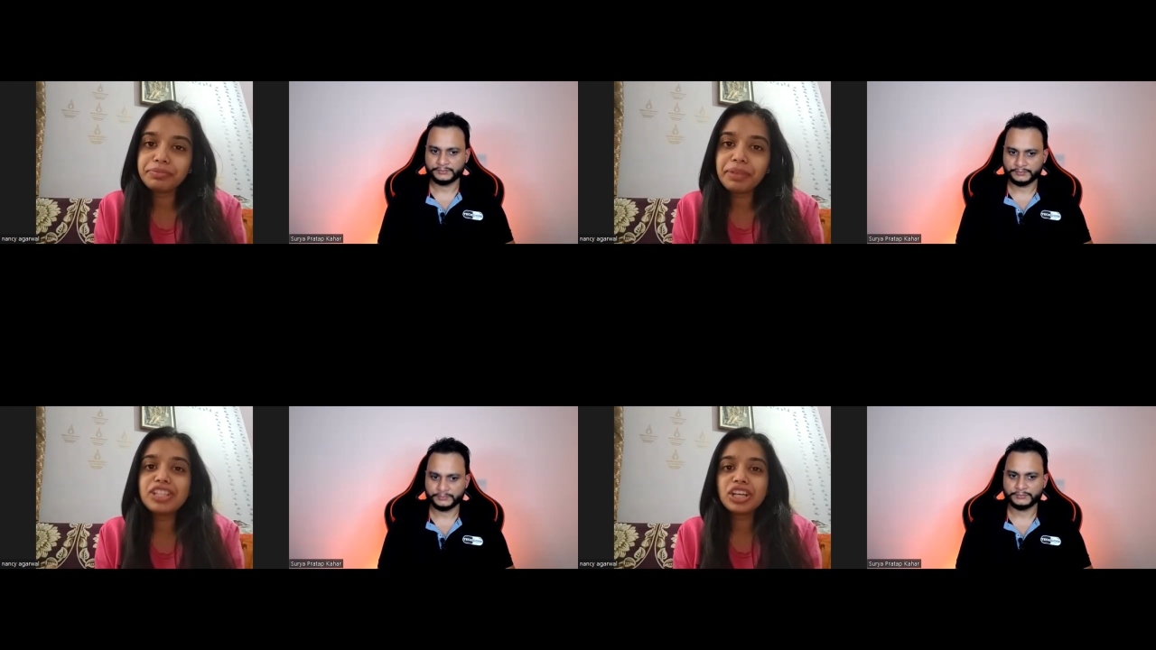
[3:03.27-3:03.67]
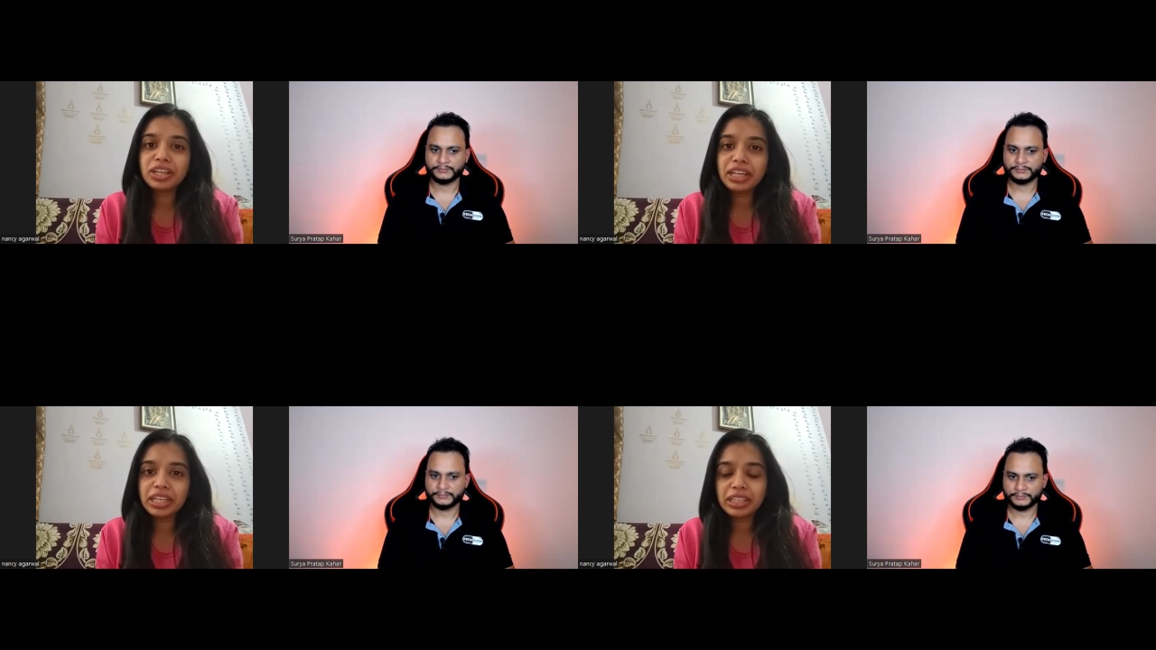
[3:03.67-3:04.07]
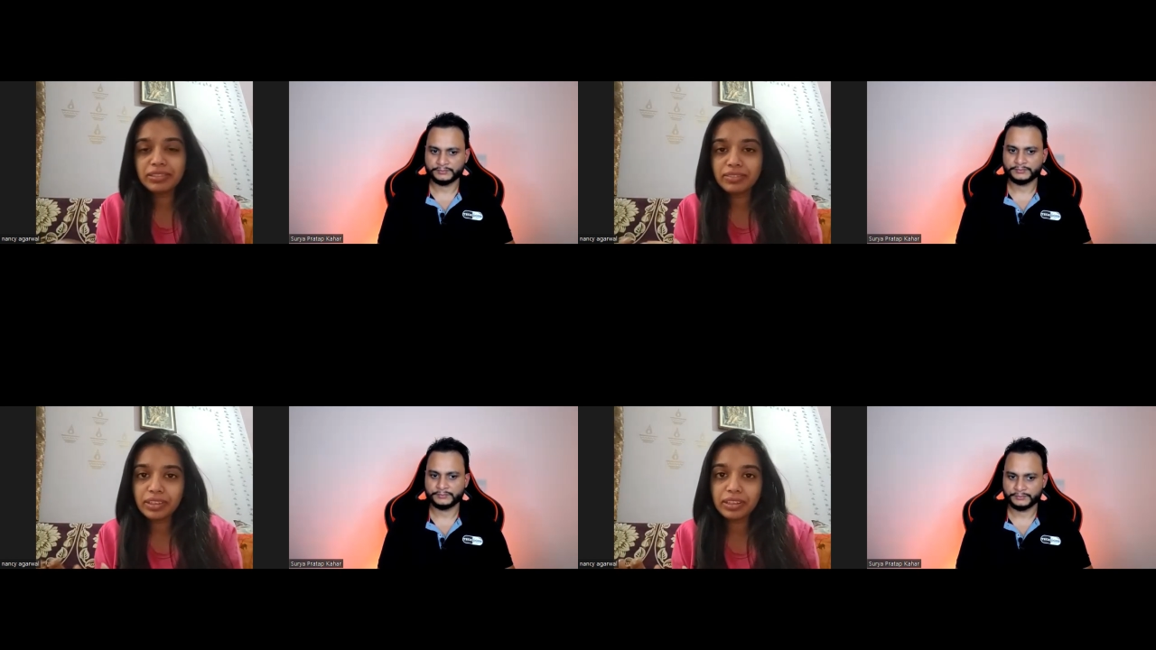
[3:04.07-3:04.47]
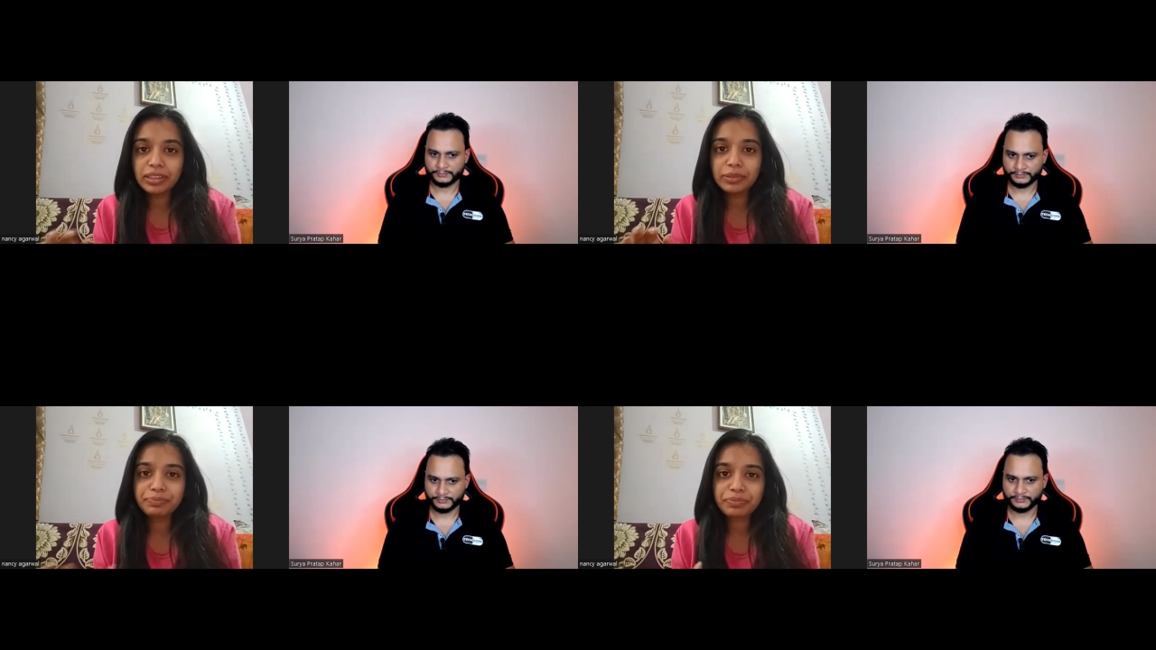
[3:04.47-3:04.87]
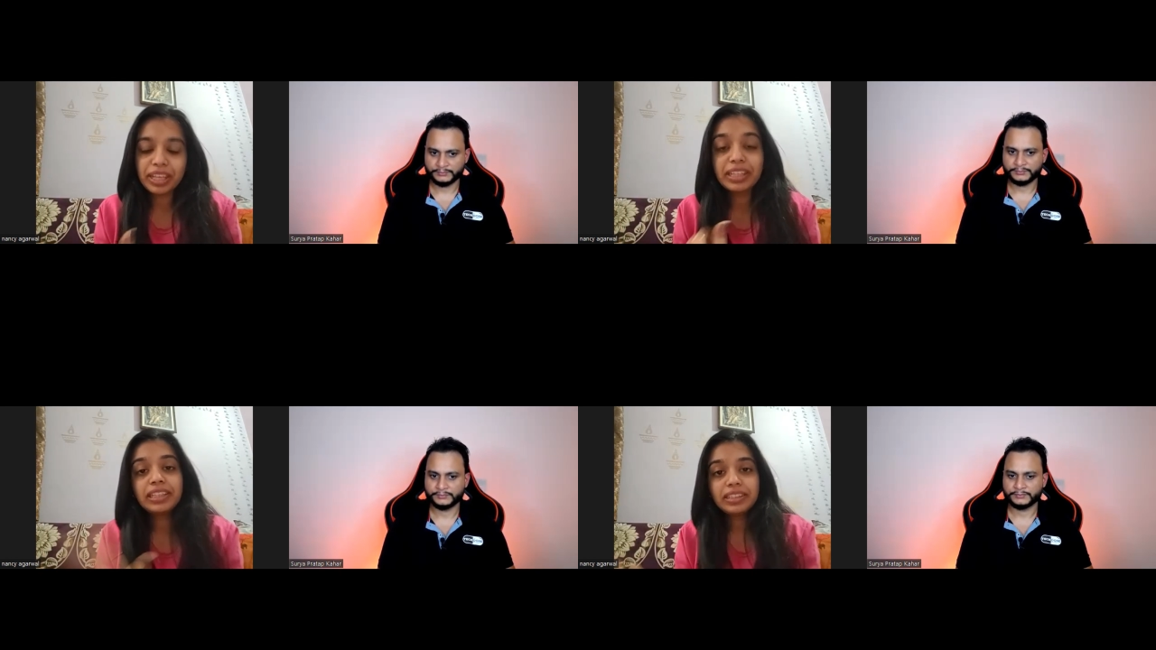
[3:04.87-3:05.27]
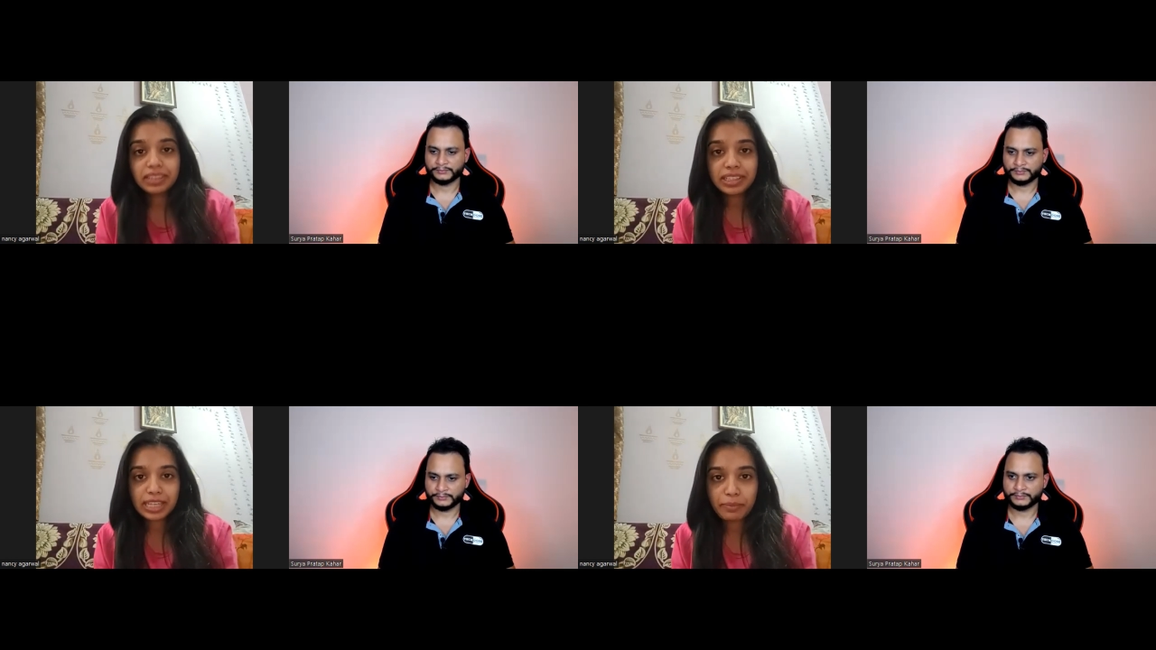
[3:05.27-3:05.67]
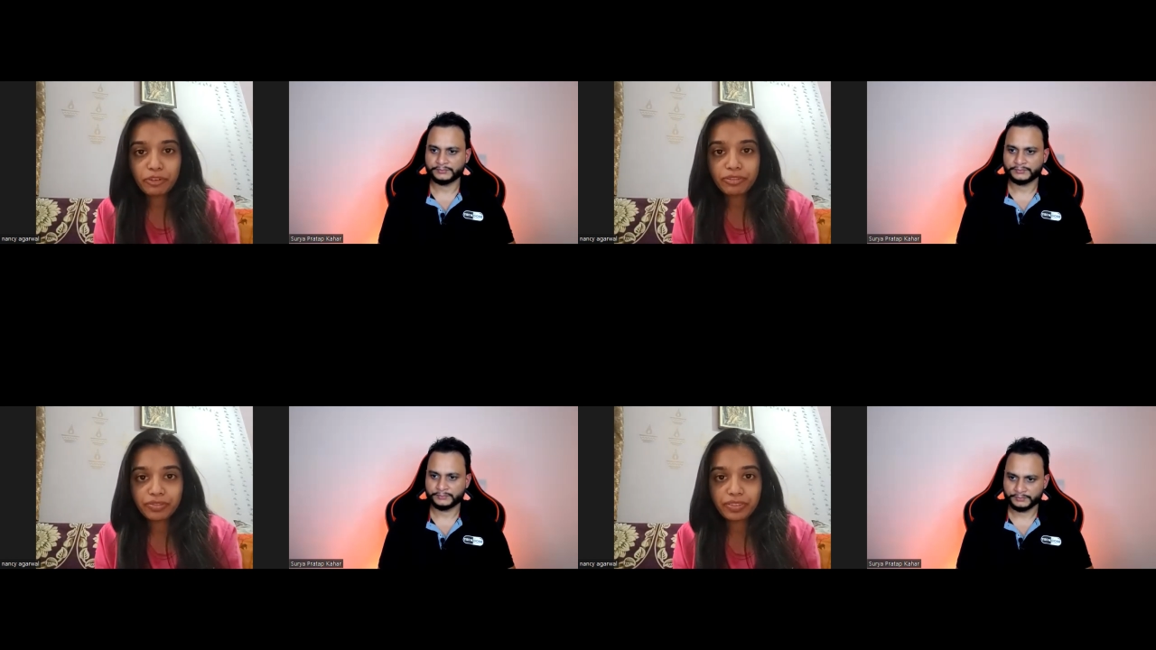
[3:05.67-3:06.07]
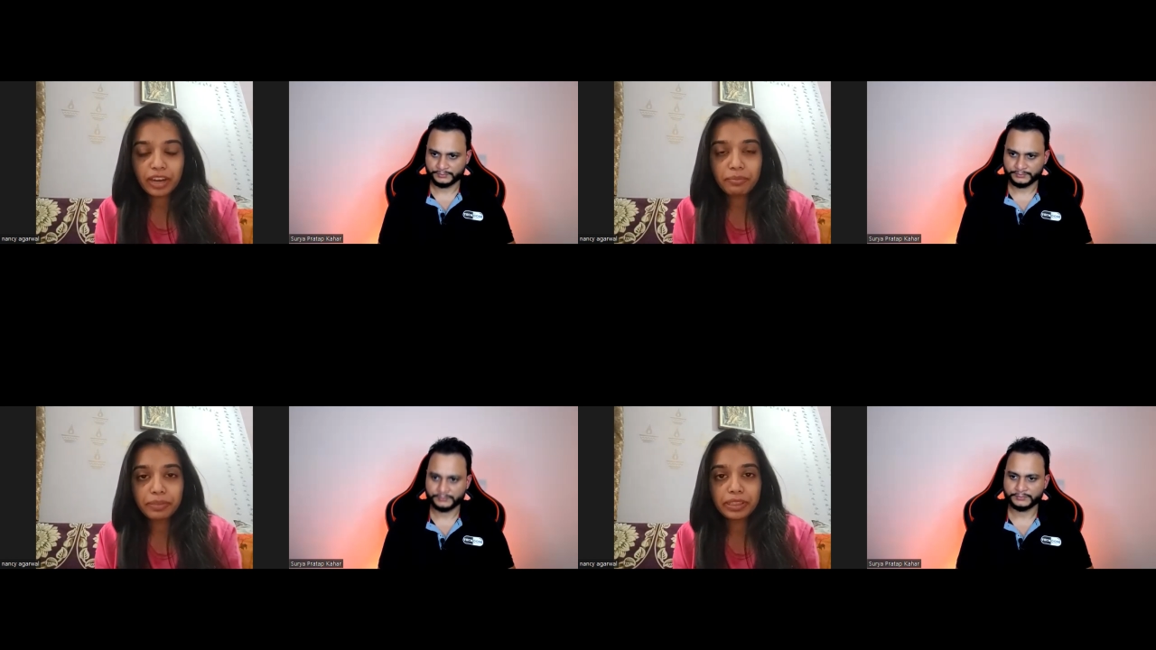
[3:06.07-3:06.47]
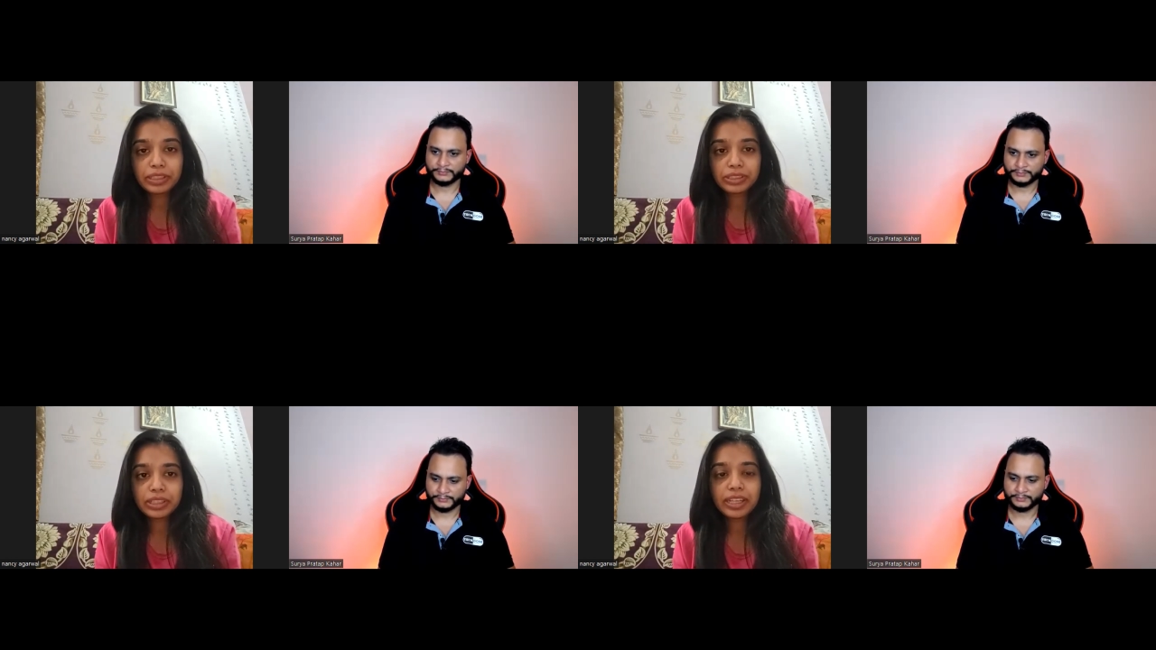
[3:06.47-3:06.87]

Speaker 1: my journey in this type of companies.